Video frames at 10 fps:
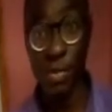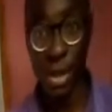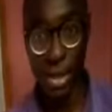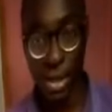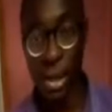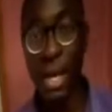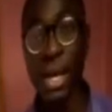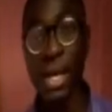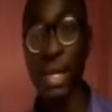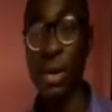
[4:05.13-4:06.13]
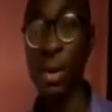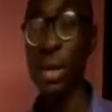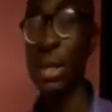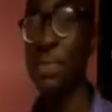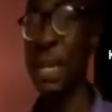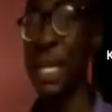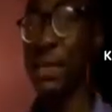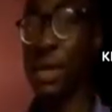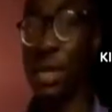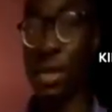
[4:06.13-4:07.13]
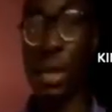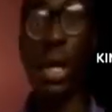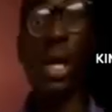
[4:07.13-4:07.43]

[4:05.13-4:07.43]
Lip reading: data, is called mean deviation.